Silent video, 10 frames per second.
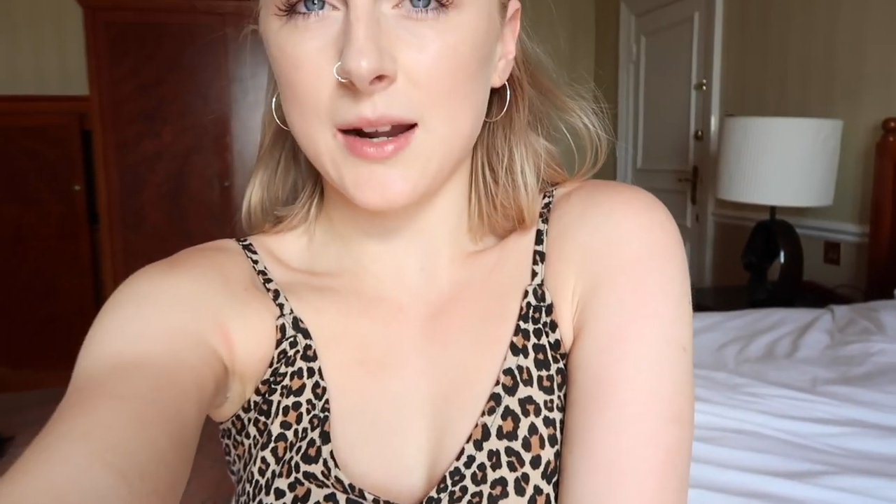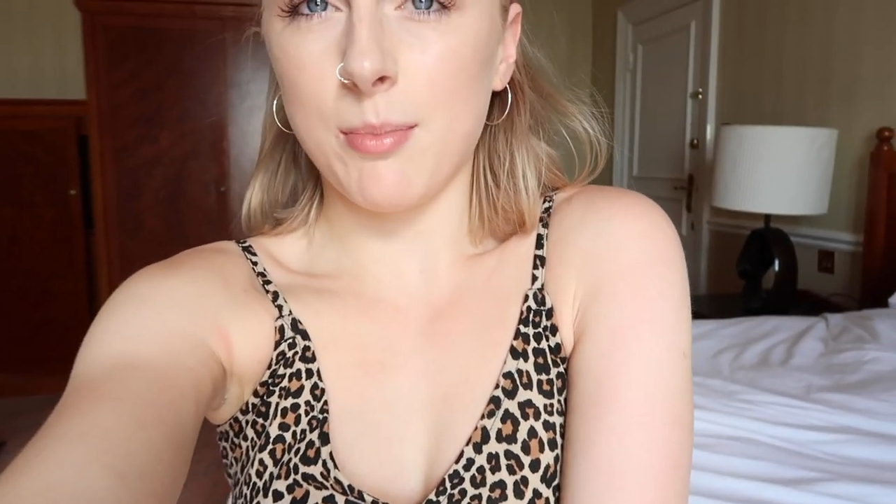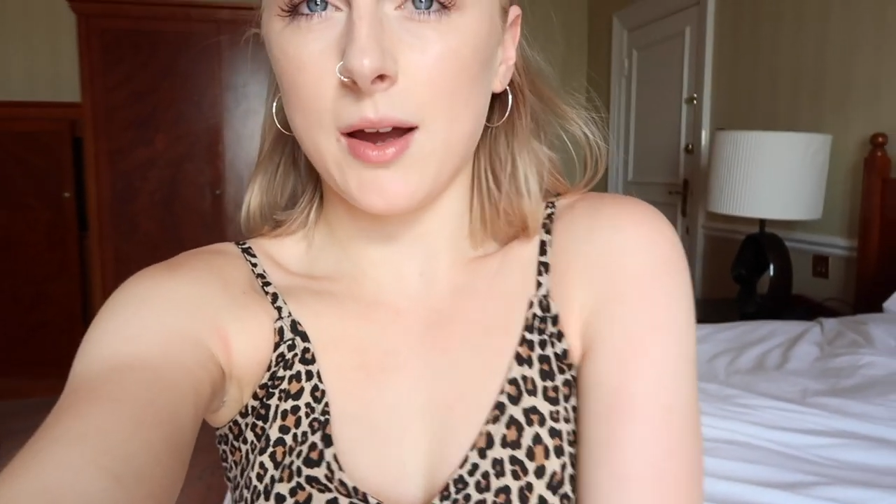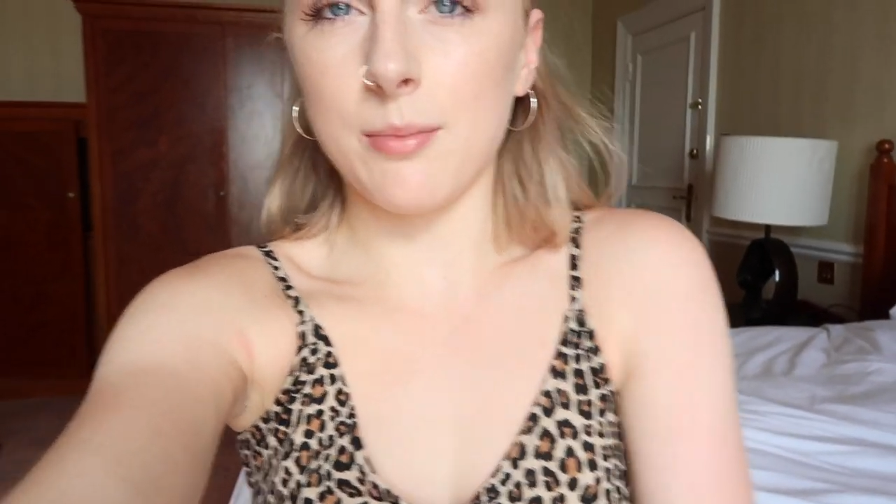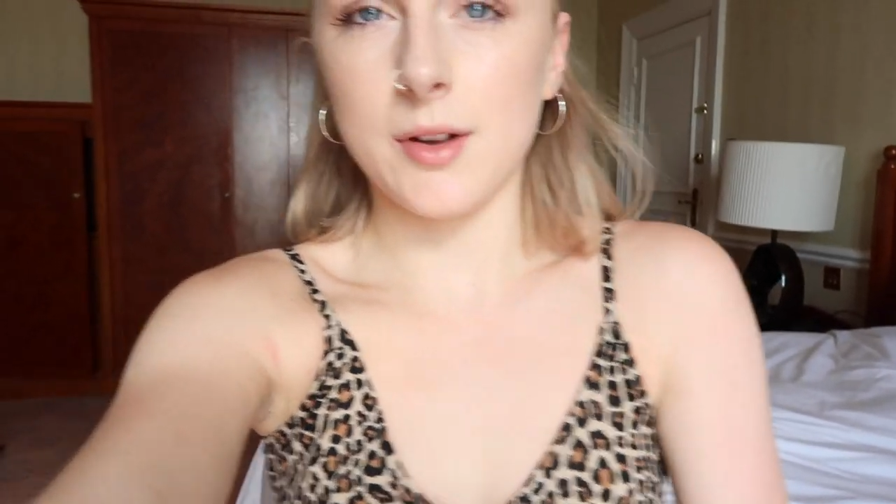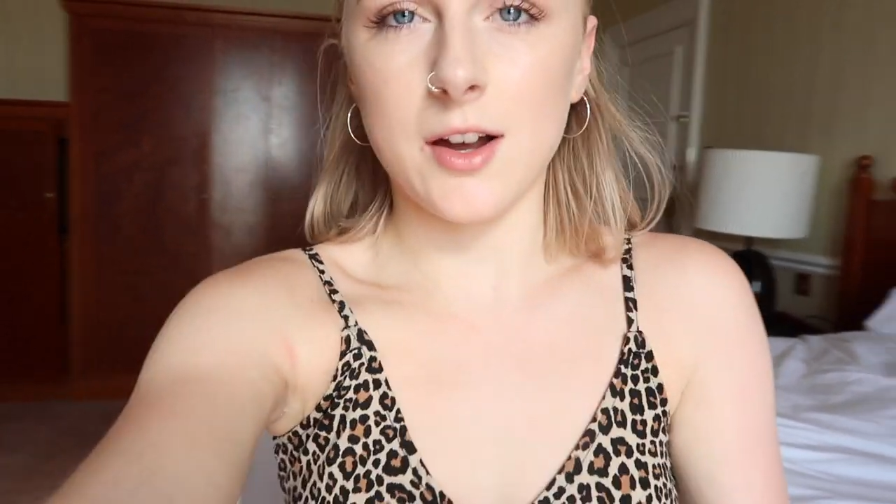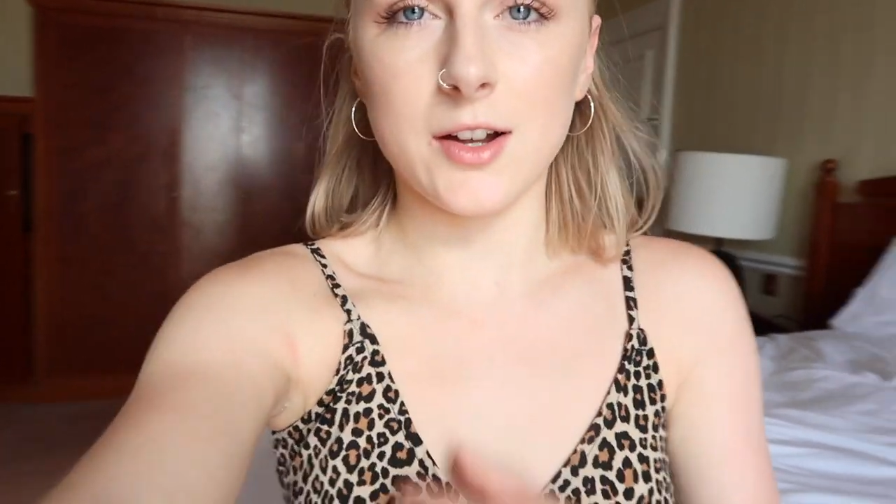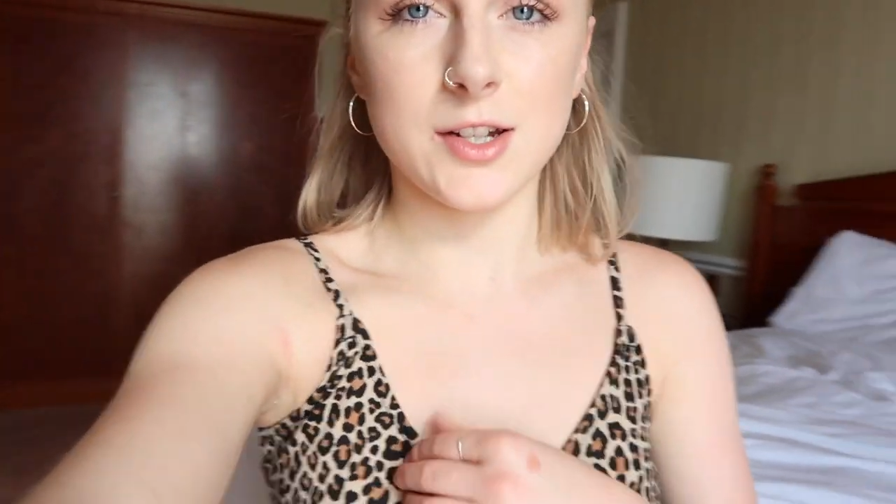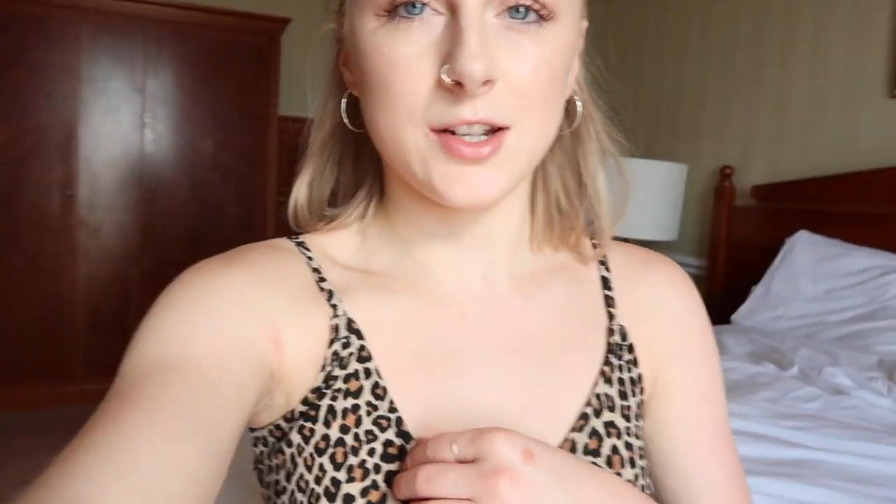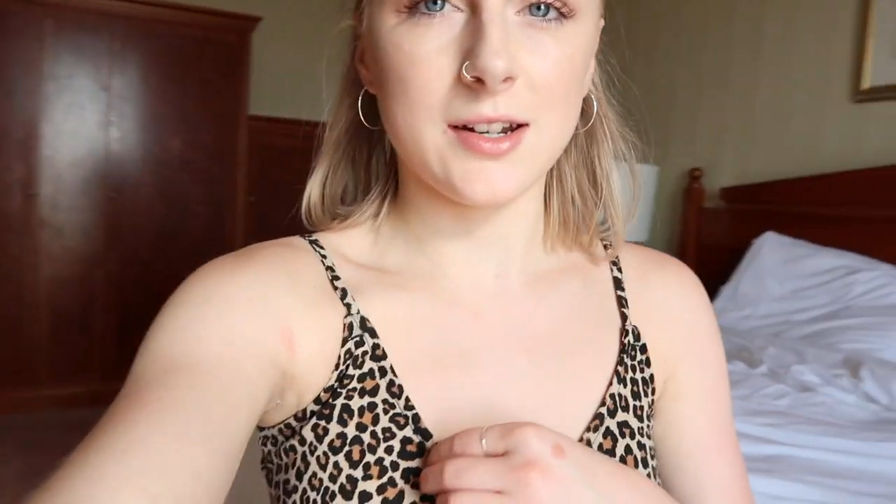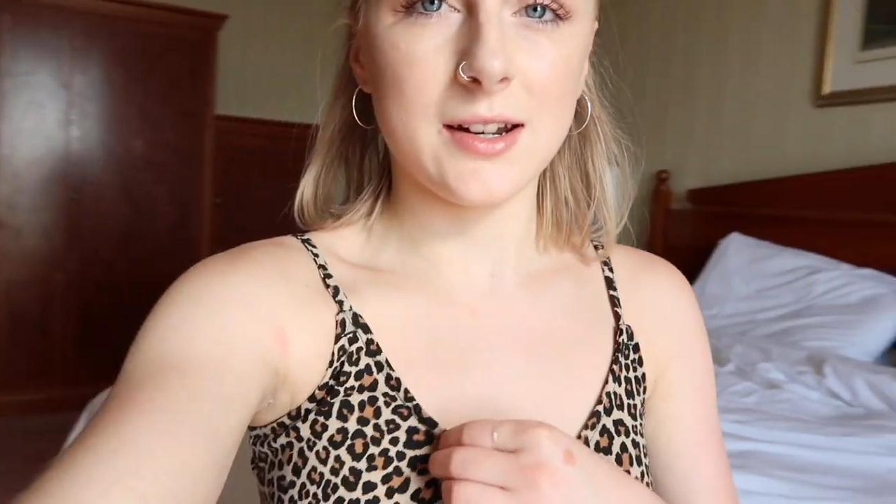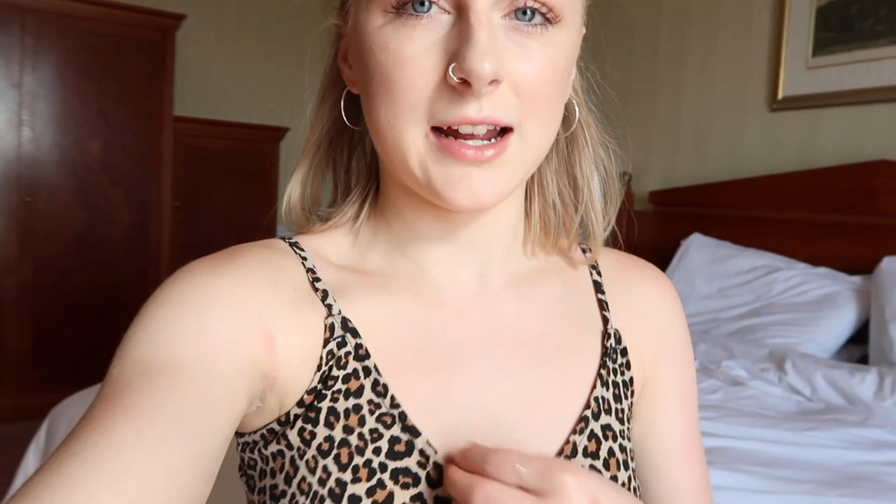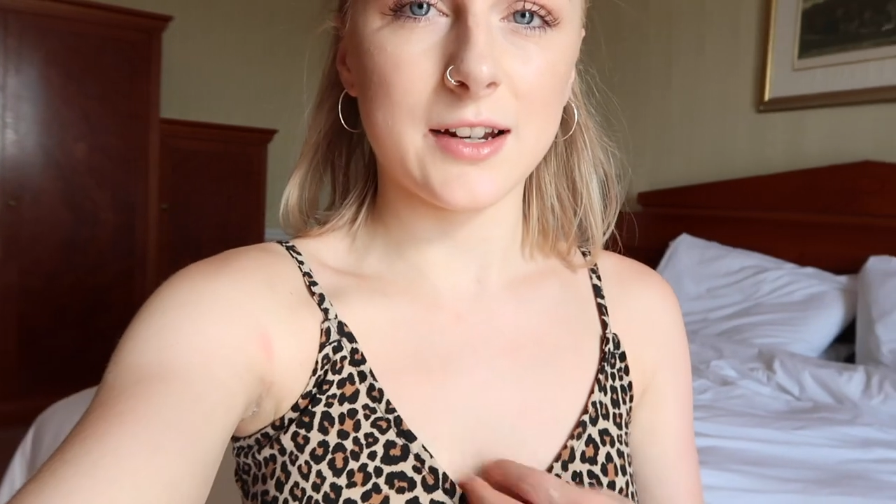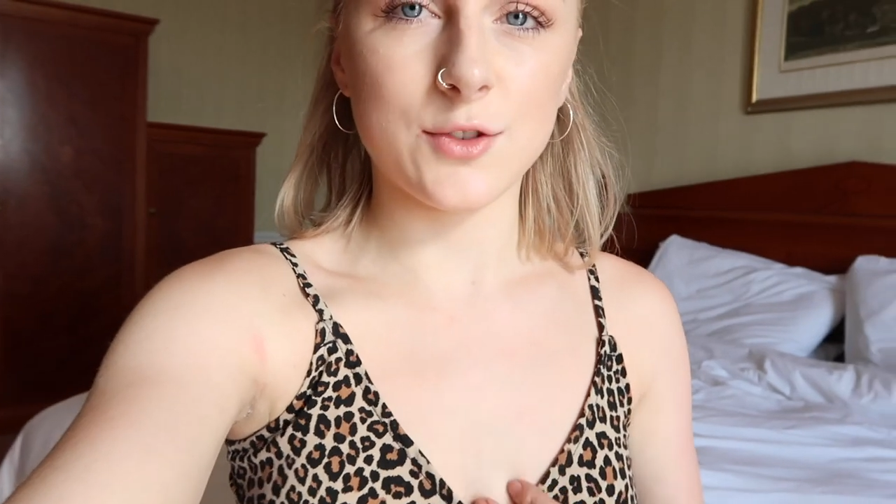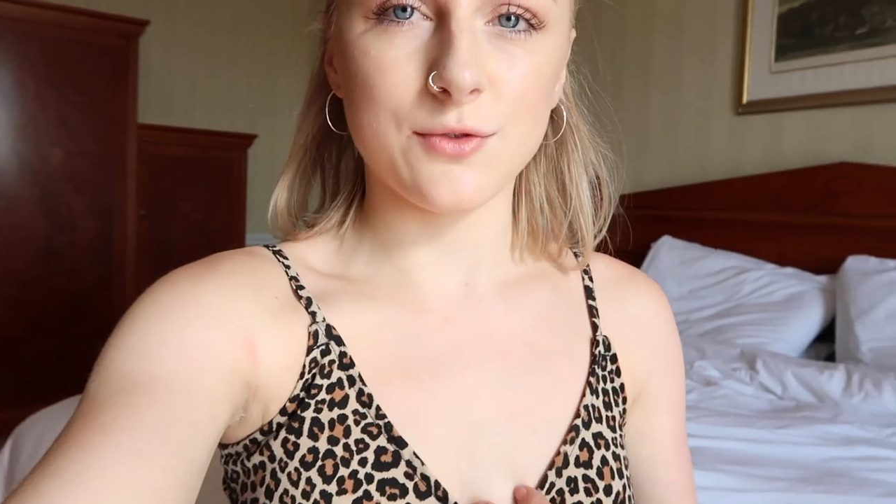in a pub garden and
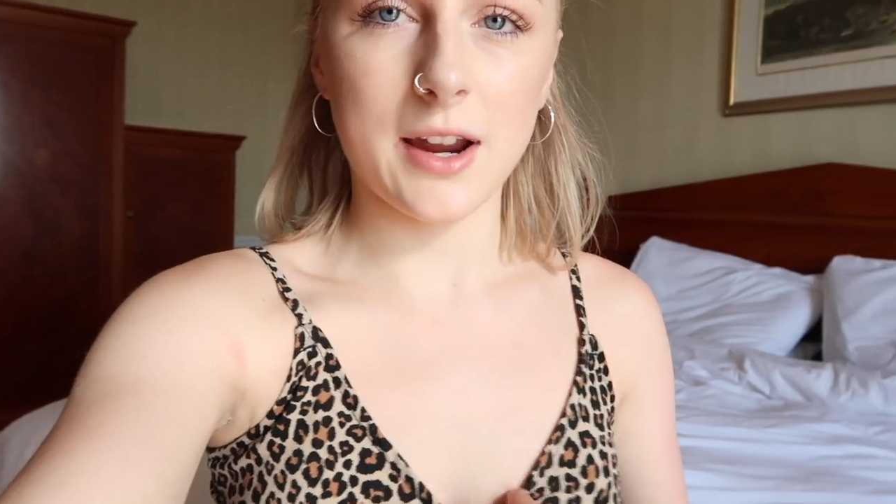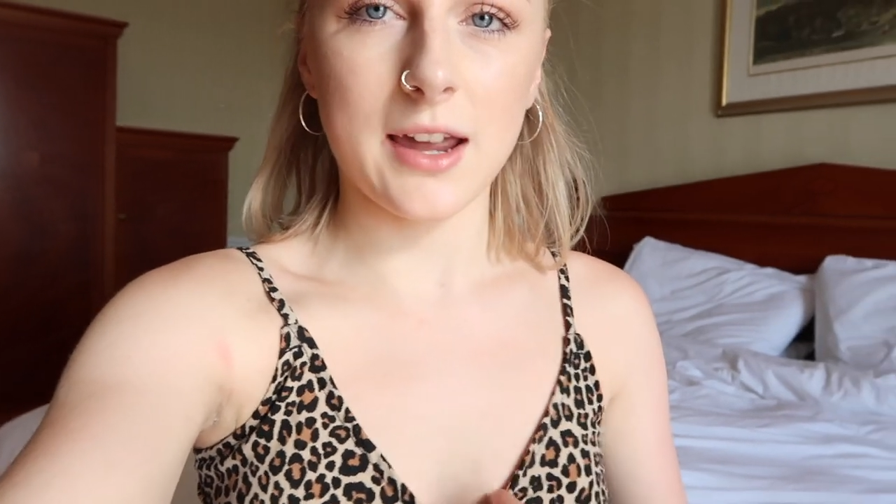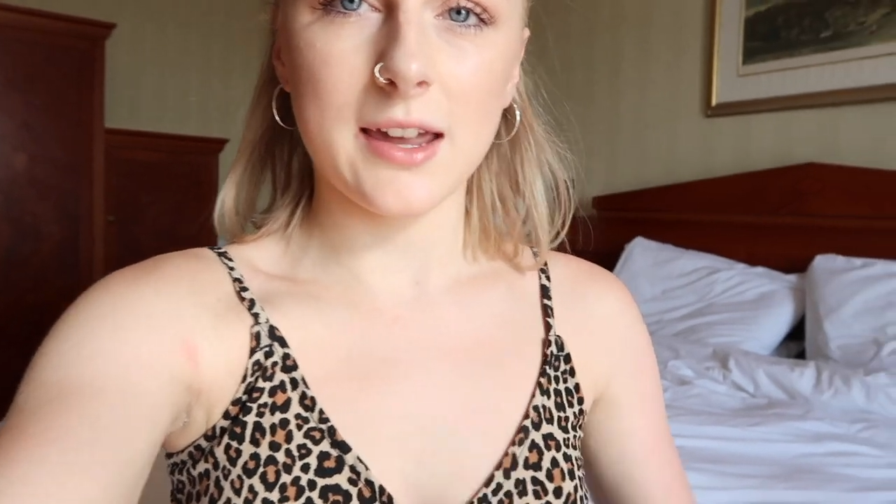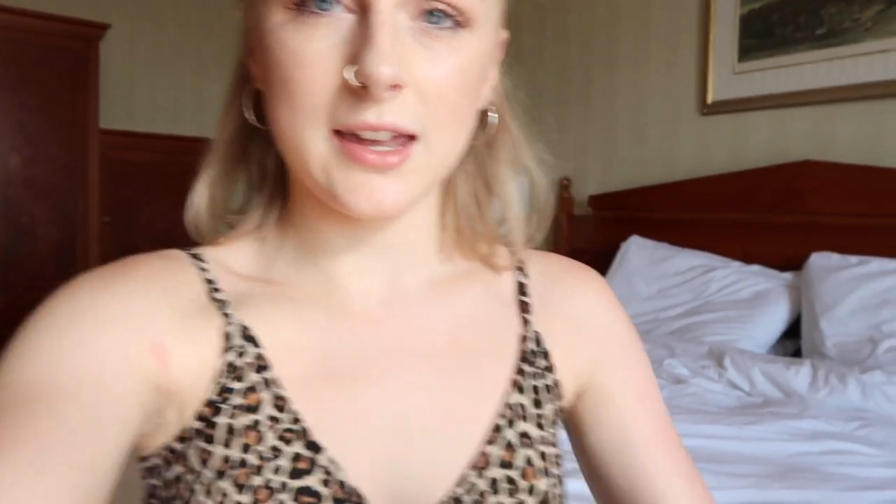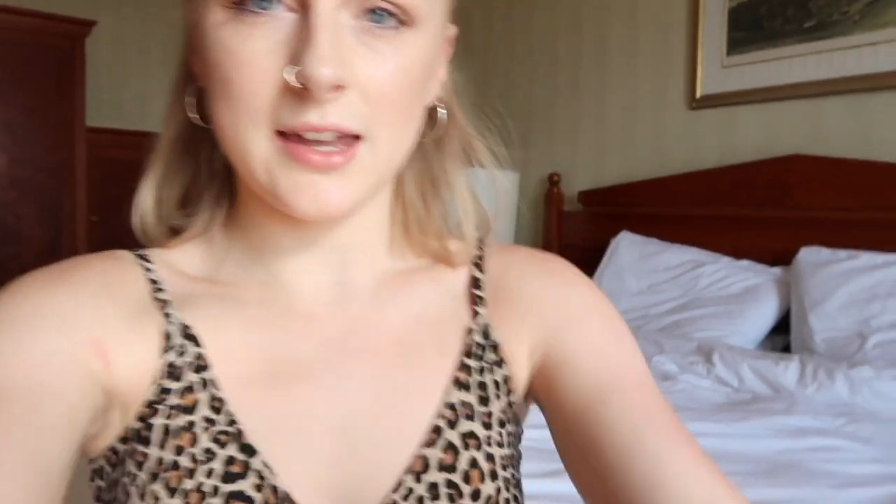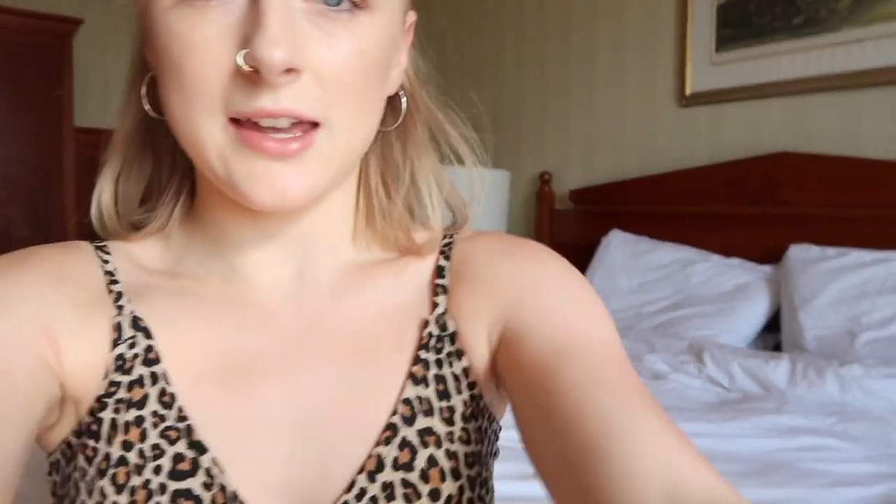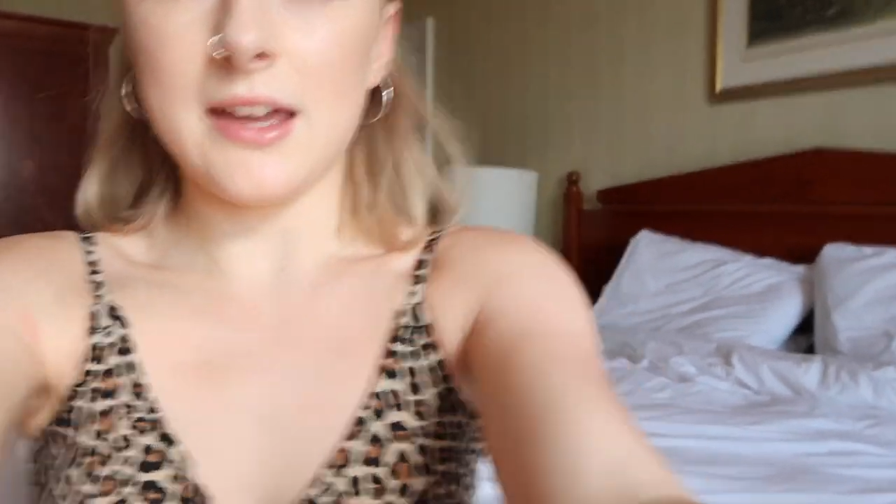had a drink,